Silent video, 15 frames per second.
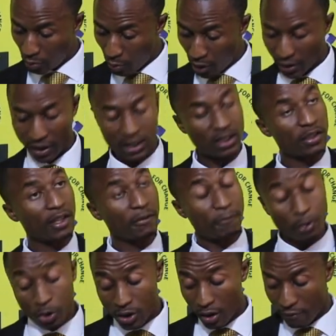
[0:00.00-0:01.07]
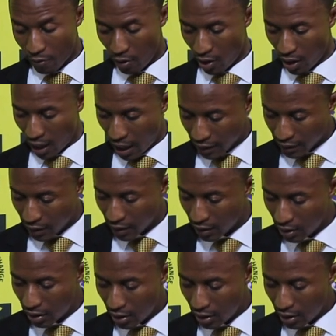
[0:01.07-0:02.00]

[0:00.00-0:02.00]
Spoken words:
mortgage the future our country